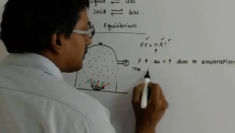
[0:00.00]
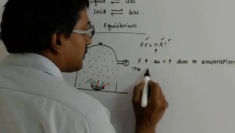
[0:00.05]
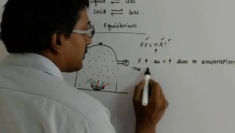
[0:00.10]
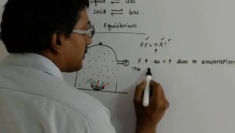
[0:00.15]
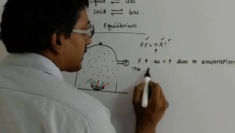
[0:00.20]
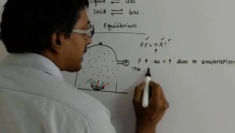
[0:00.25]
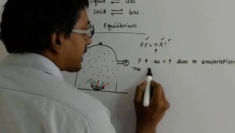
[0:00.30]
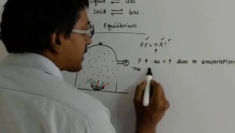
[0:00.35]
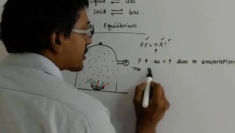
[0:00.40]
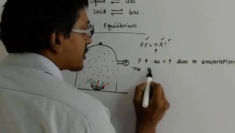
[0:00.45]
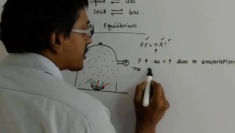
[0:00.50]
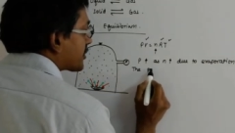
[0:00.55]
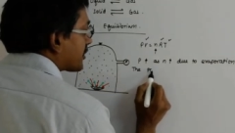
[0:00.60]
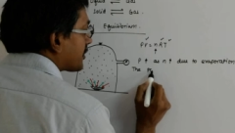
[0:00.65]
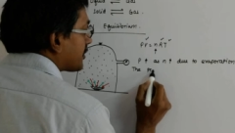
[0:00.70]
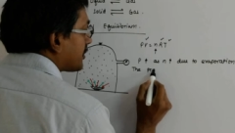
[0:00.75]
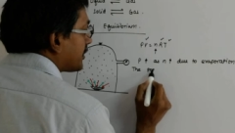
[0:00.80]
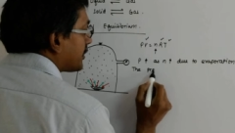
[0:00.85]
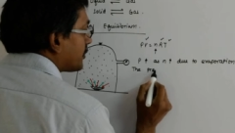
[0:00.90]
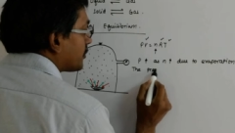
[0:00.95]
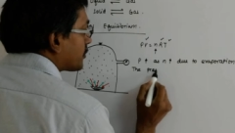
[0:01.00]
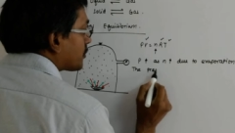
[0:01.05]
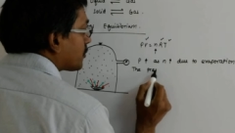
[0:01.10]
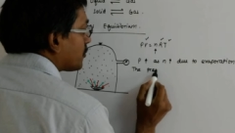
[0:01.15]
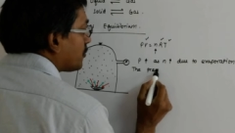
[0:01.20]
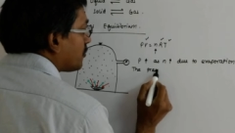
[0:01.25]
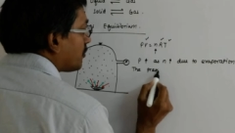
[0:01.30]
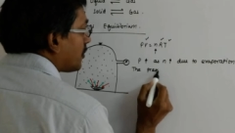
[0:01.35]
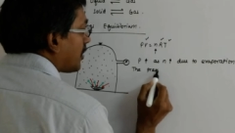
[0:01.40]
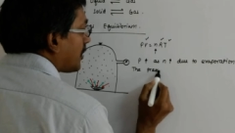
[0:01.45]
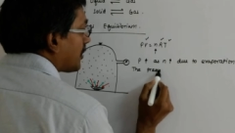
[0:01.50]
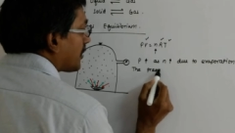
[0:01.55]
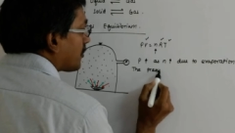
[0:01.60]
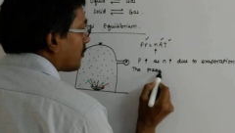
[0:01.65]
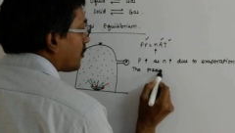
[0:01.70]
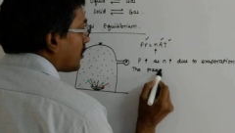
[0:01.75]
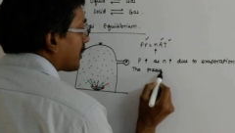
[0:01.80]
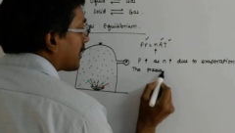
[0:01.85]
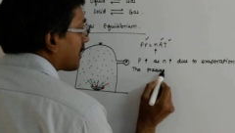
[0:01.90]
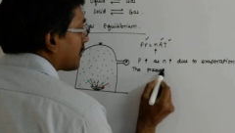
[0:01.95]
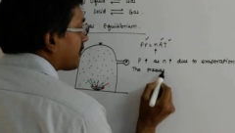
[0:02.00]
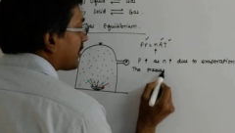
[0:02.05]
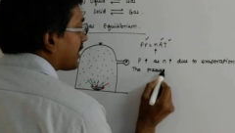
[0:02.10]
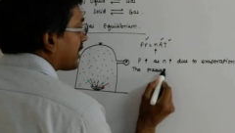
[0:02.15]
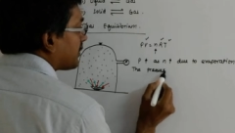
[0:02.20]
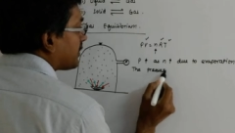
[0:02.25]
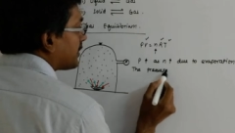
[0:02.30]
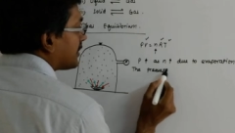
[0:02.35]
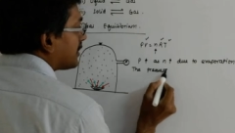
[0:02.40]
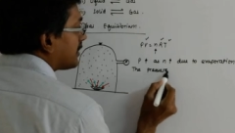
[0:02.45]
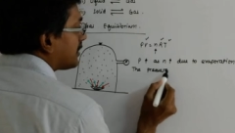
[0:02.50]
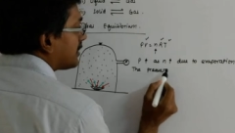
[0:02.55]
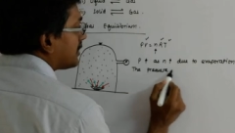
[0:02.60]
pressure due to water vapor,